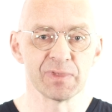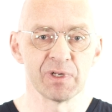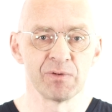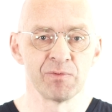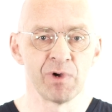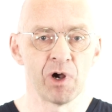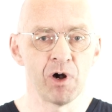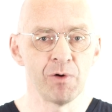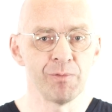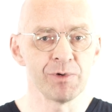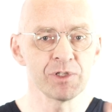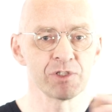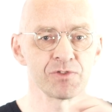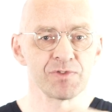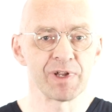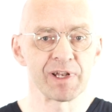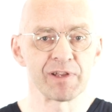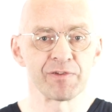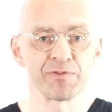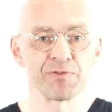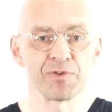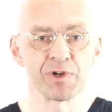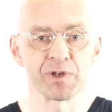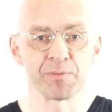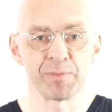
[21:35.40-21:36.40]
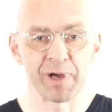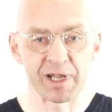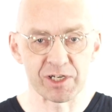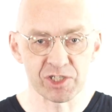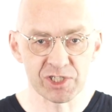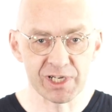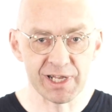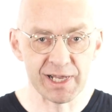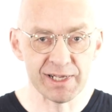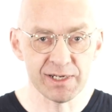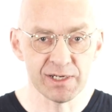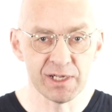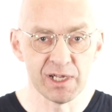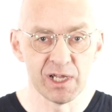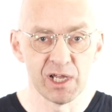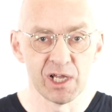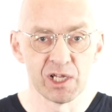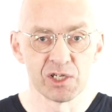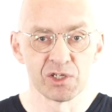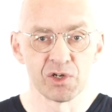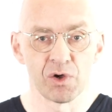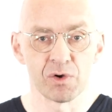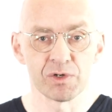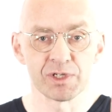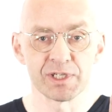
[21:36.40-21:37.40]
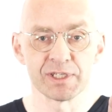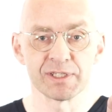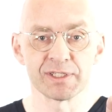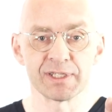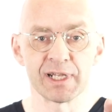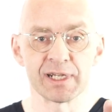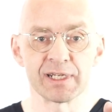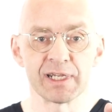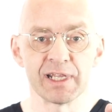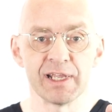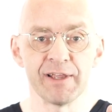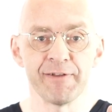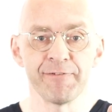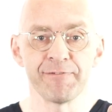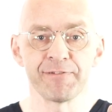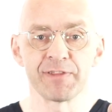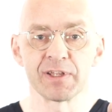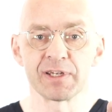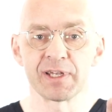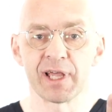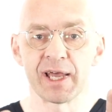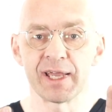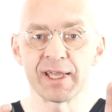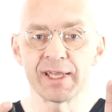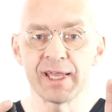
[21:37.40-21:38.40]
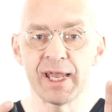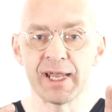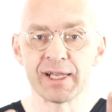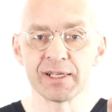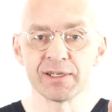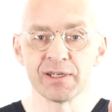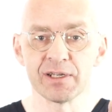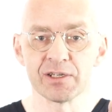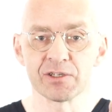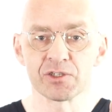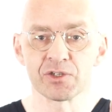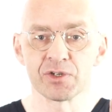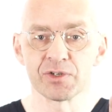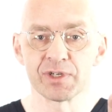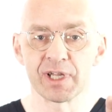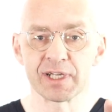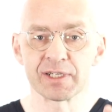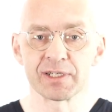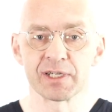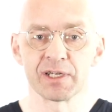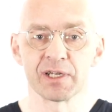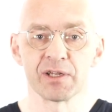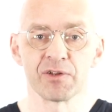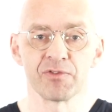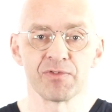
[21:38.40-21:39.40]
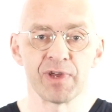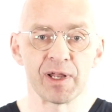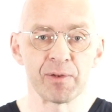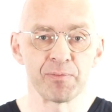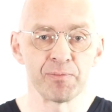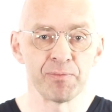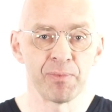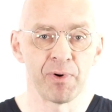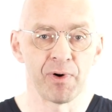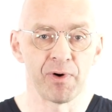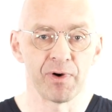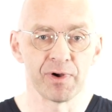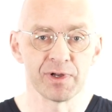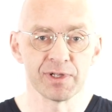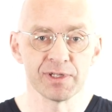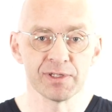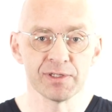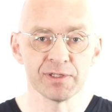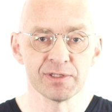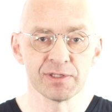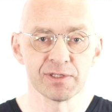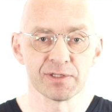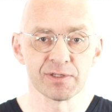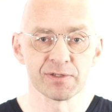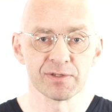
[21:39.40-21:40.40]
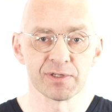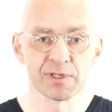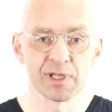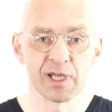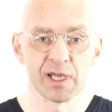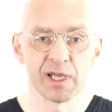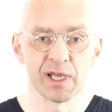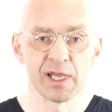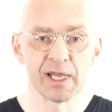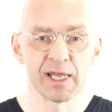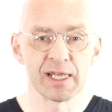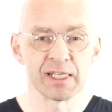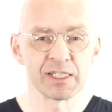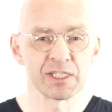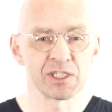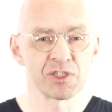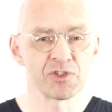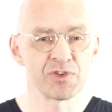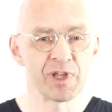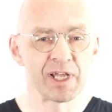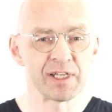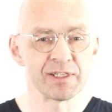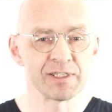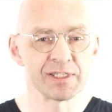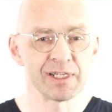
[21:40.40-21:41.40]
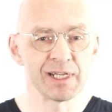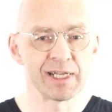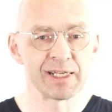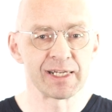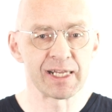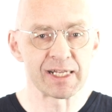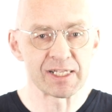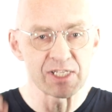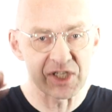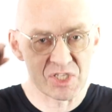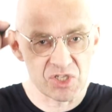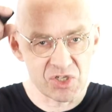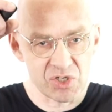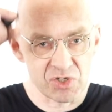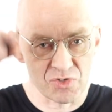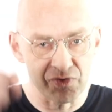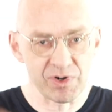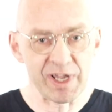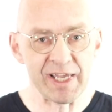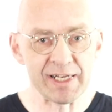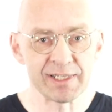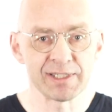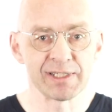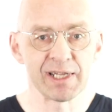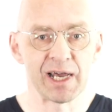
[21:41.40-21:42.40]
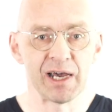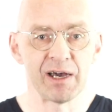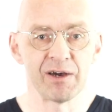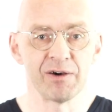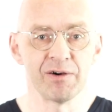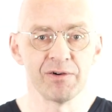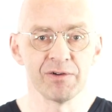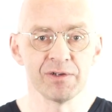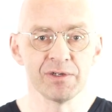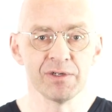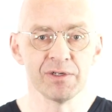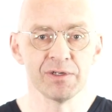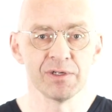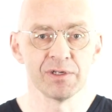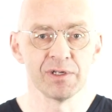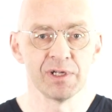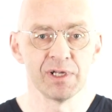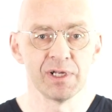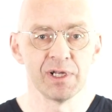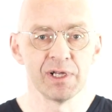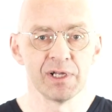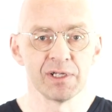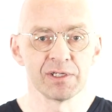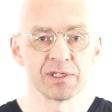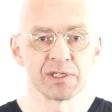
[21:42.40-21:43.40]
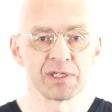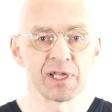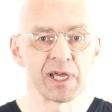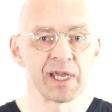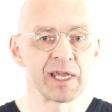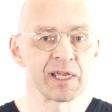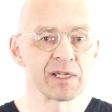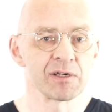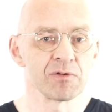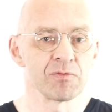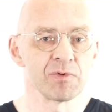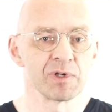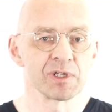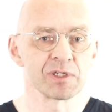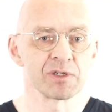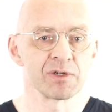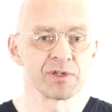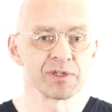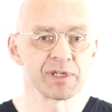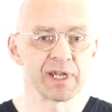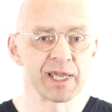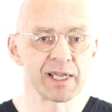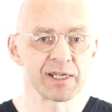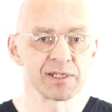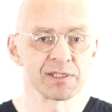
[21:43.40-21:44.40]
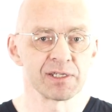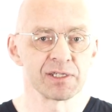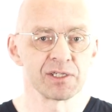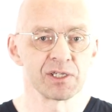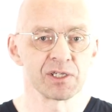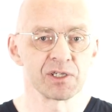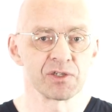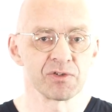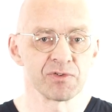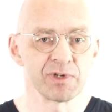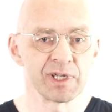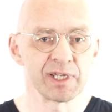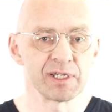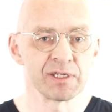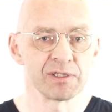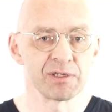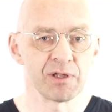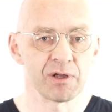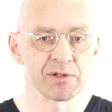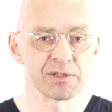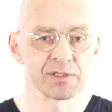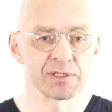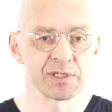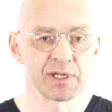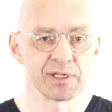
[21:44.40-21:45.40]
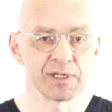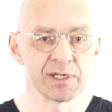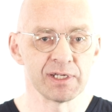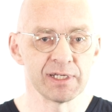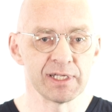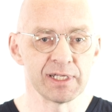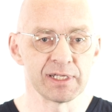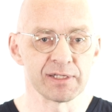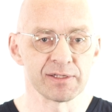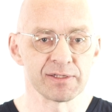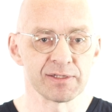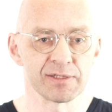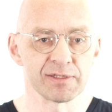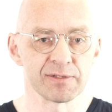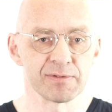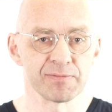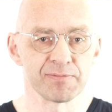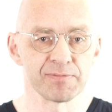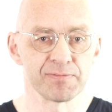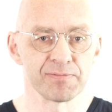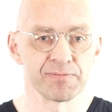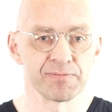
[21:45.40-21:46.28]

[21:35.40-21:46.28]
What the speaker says: We're almost ready for the punchline. Notice that if the diagonal connecting the red points is translated straight down, the diagonal will connect the green dots underneath.